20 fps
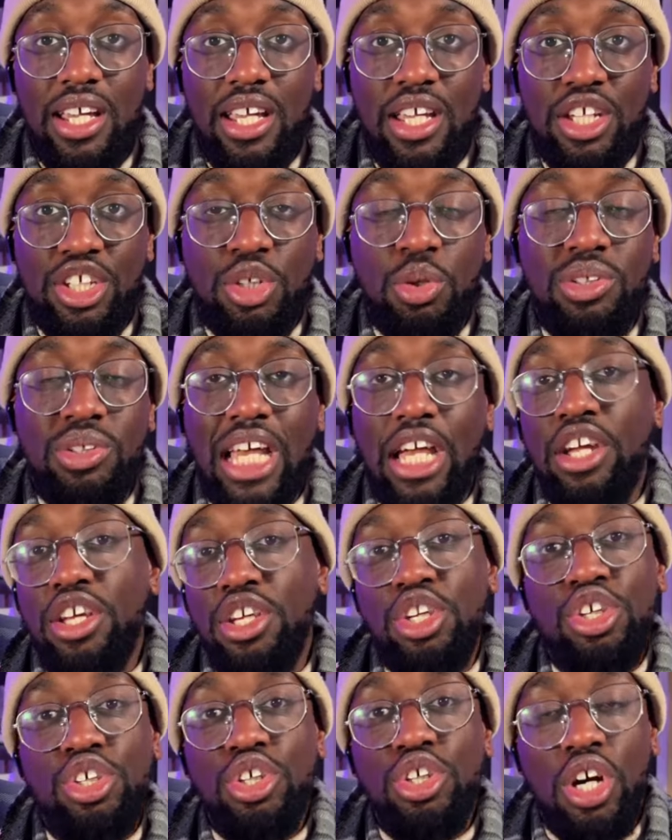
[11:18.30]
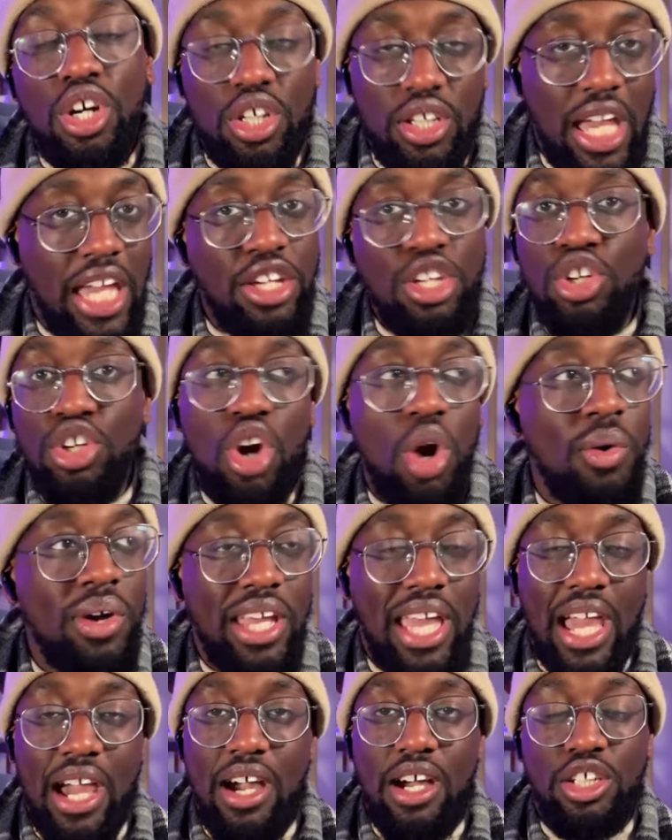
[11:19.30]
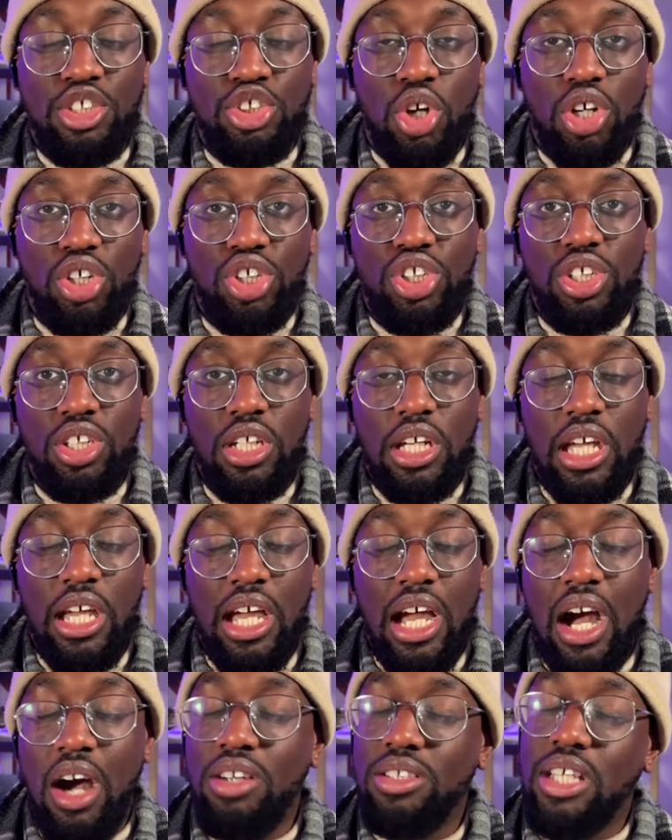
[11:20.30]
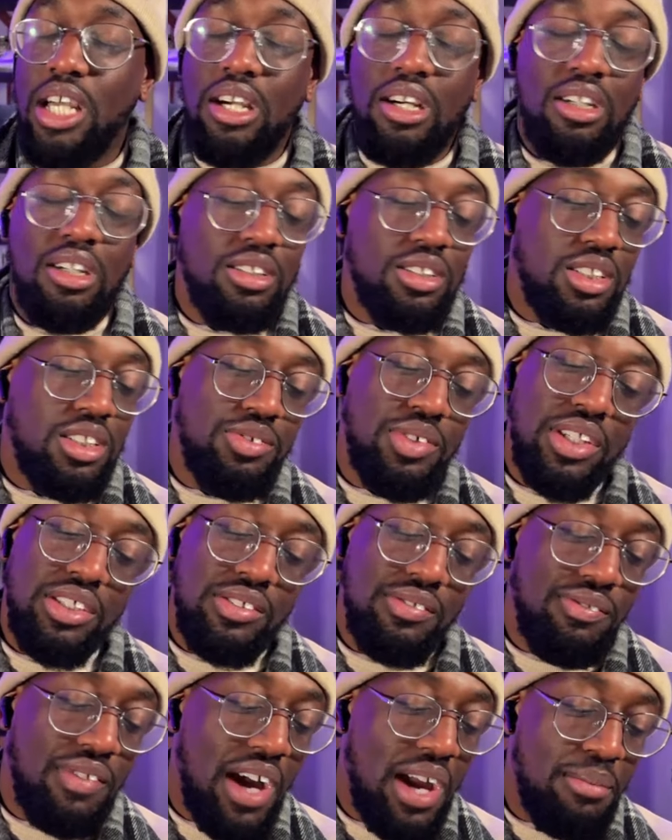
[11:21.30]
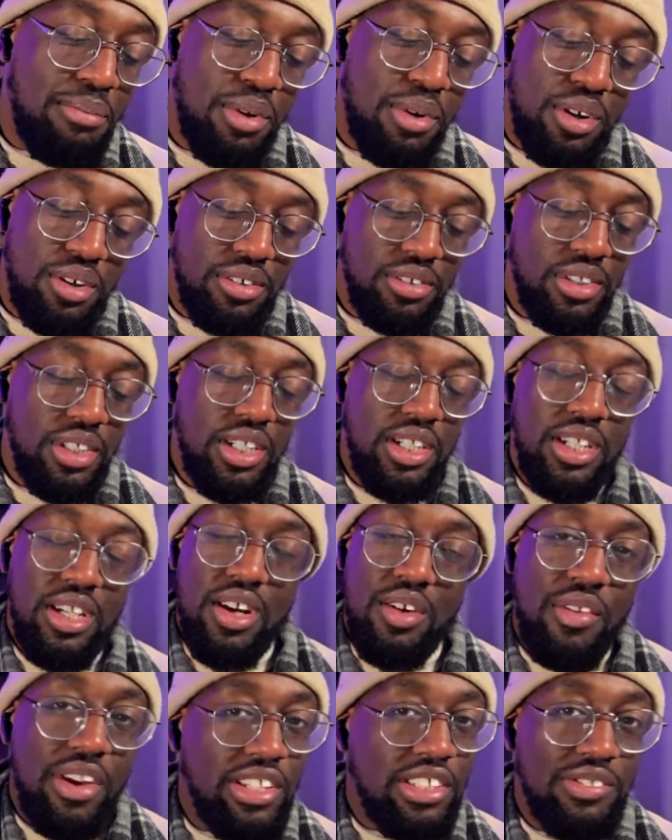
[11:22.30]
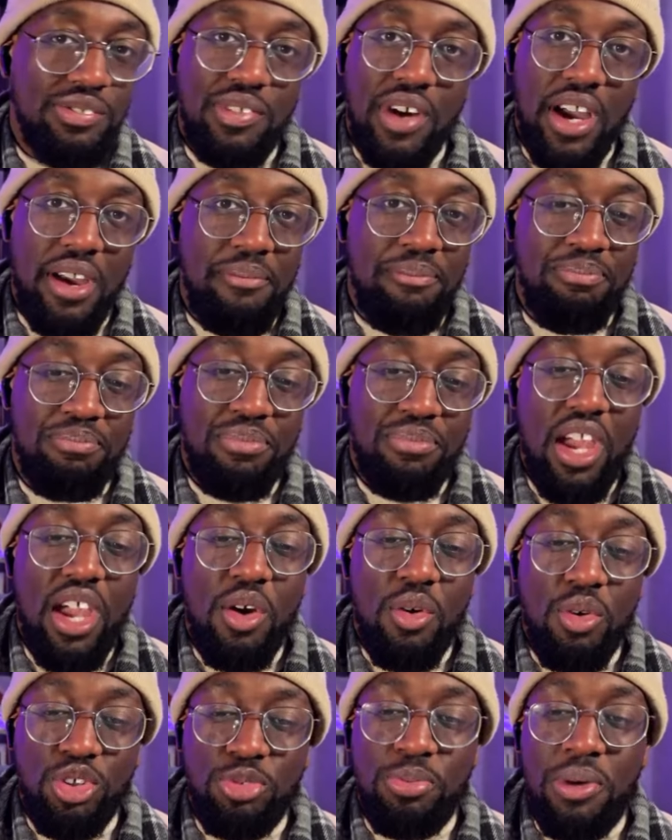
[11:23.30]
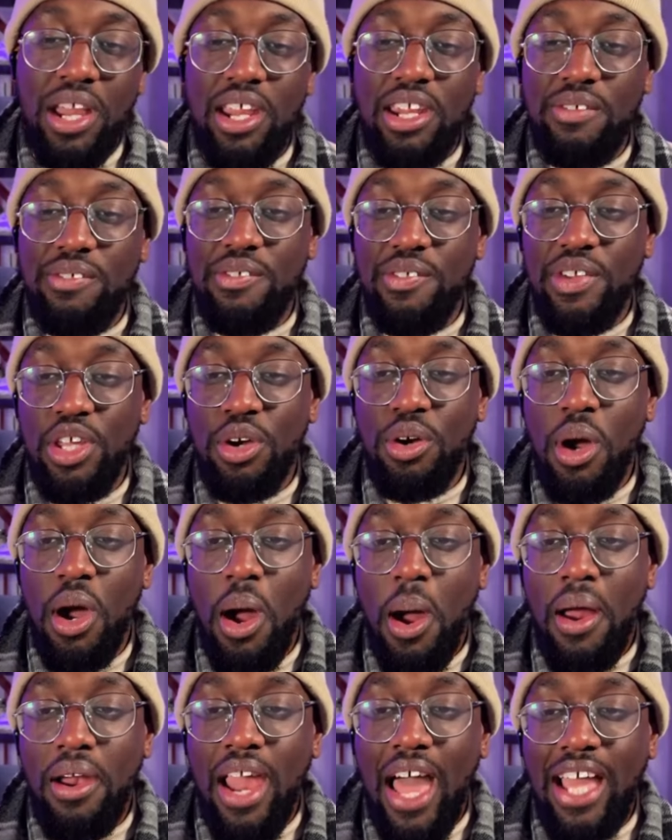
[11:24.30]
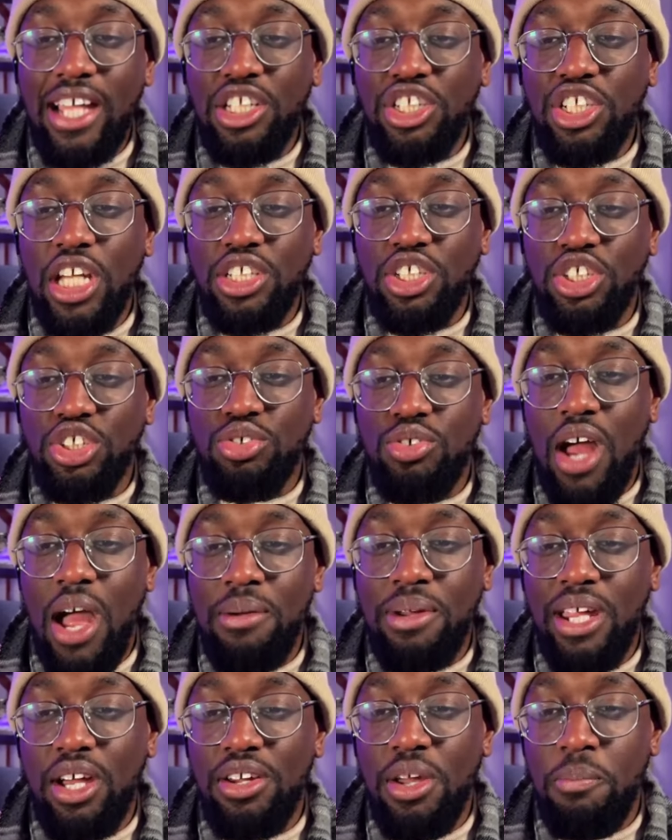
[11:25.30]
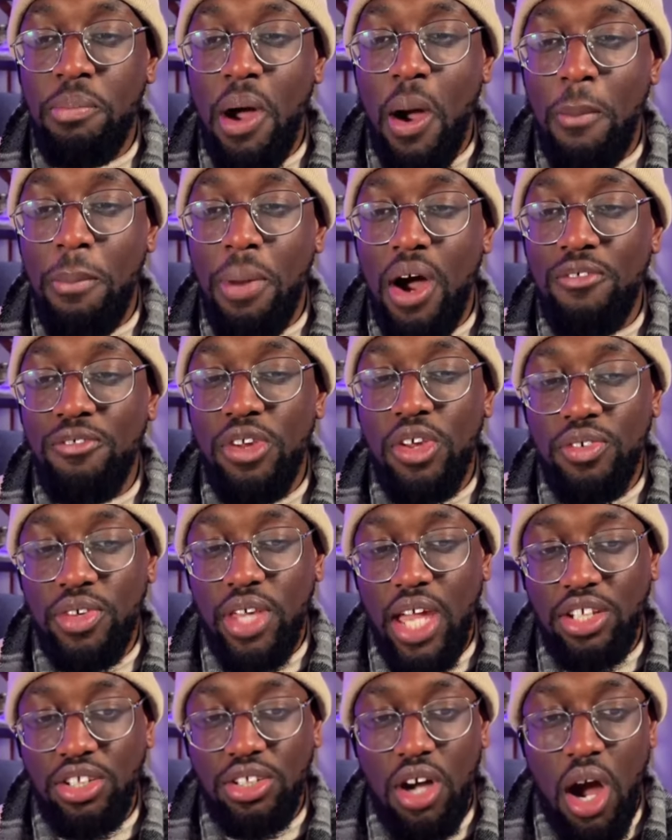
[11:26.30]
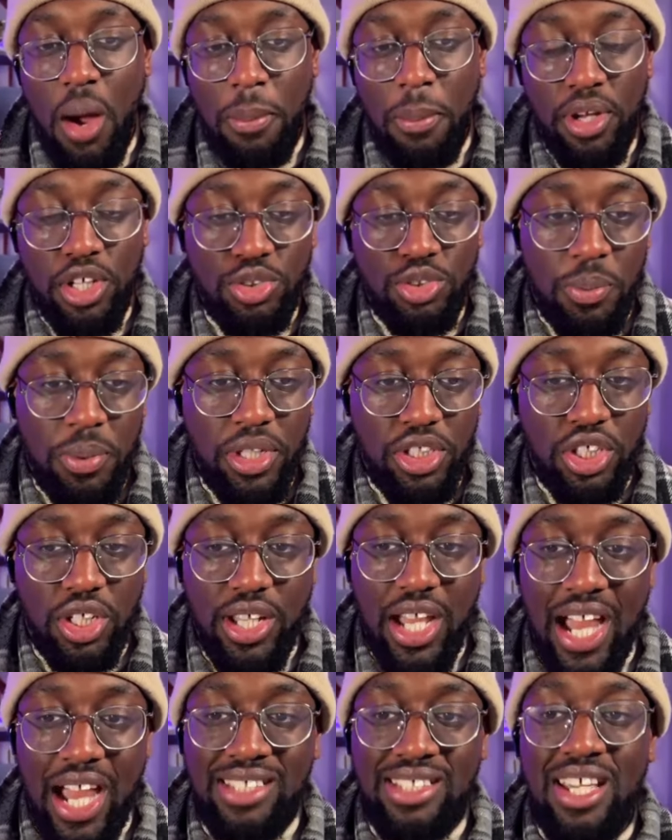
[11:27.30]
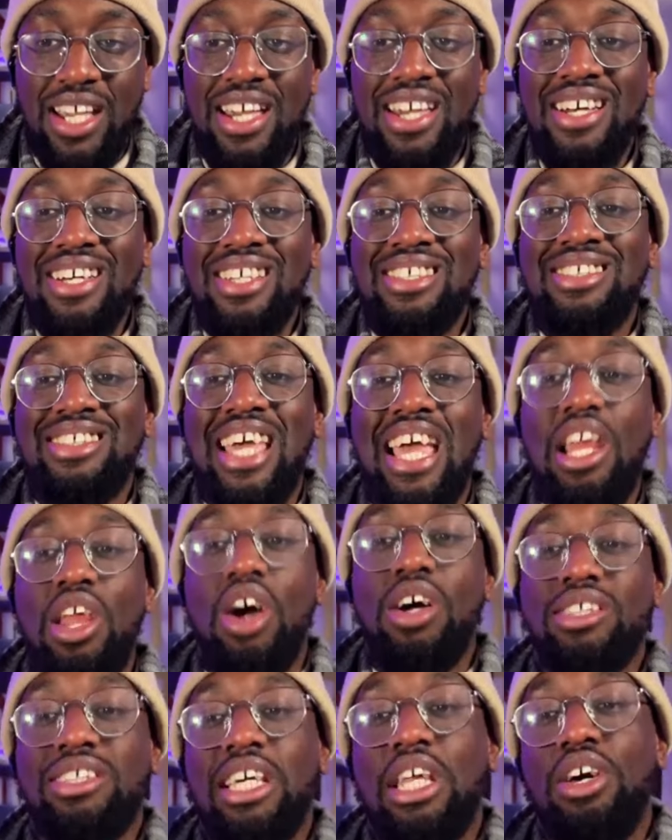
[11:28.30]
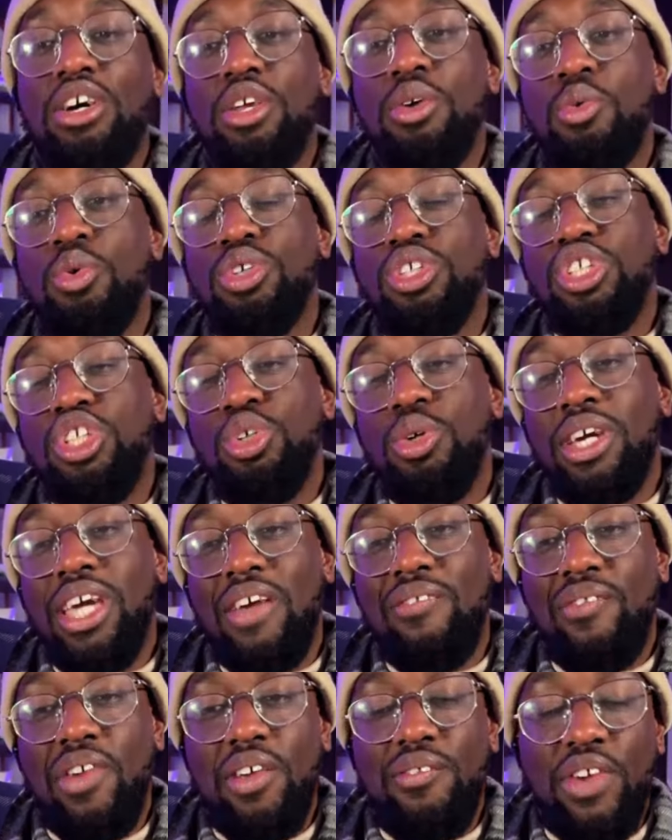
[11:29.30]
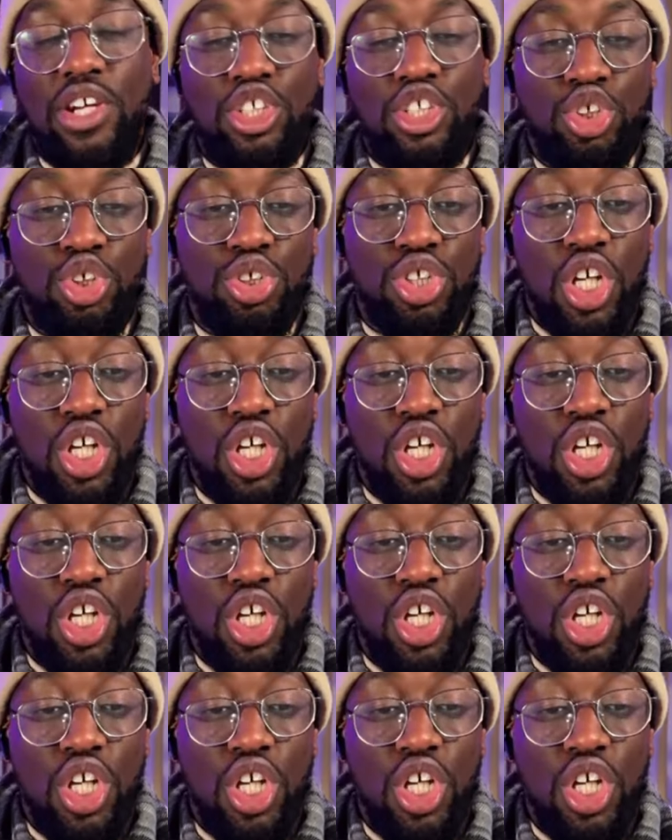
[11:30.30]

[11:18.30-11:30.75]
she was like, "Yeah, you can go and get uh, Josh." I was like, "Oh, she's ready to fight, bro. Ready to fight." We'll talk about another video. Like, share, subscribe, click on the bell button for notification uploads. We appreciate you guys. Stay locked, stay loaded. We'll see you again very, very soon.